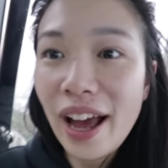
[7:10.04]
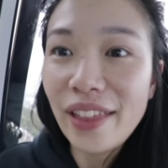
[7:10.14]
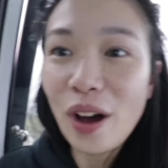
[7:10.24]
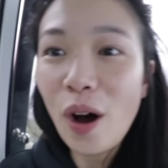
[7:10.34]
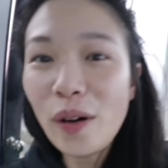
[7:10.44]

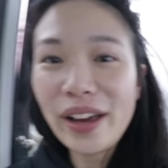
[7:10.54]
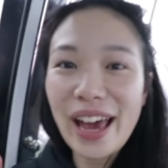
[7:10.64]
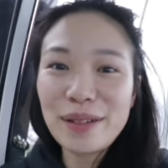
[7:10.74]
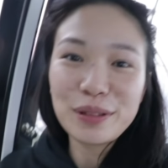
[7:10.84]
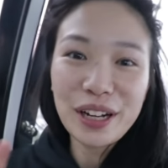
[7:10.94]
and the whole
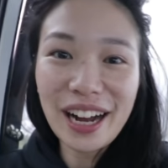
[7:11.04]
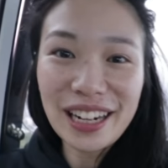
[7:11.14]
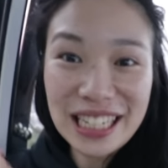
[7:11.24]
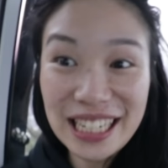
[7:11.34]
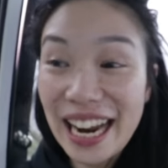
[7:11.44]
cable
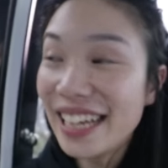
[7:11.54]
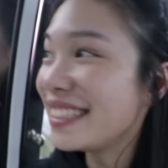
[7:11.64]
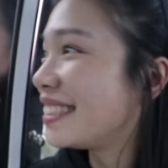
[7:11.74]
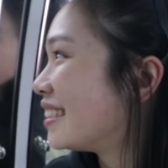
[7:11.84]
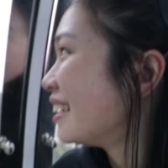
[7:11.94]
car
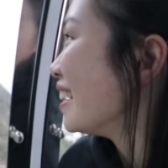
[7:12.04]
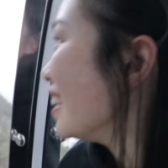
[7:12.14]
shakes,